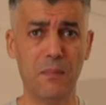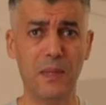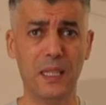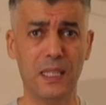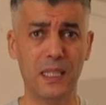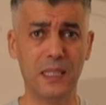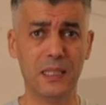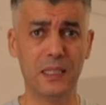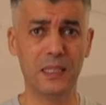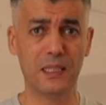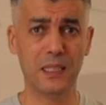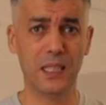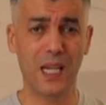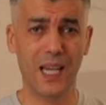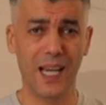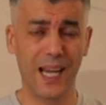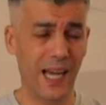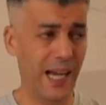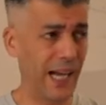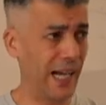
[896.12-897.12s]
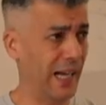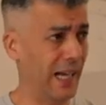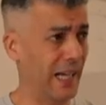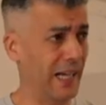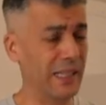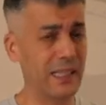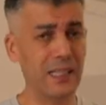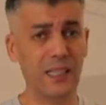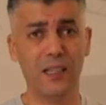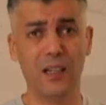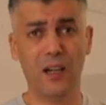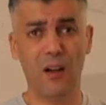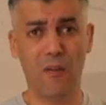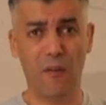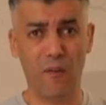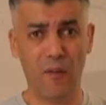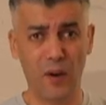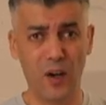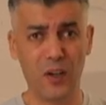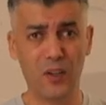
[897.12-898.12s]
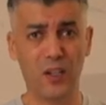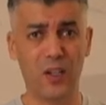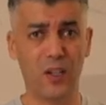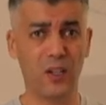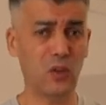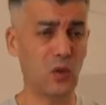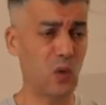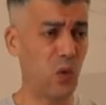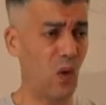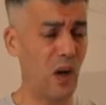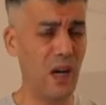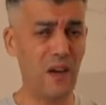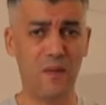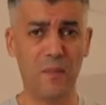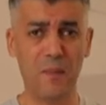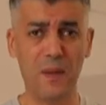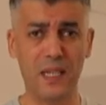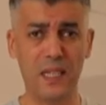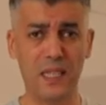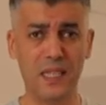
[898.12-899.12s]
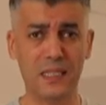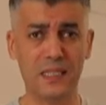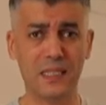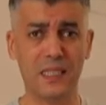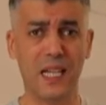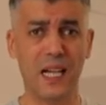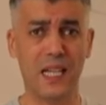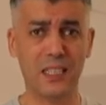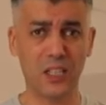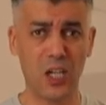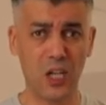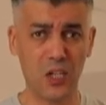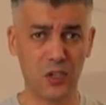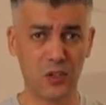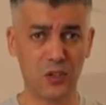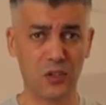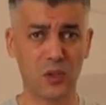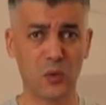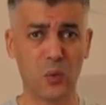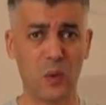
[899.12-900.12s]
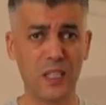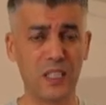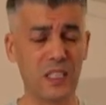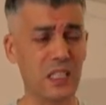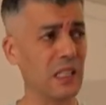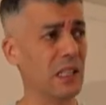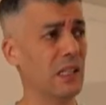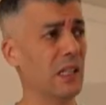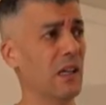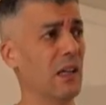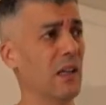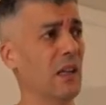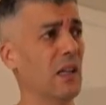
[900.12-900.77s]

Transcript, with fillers: minutes and a further 12 minutes at 120.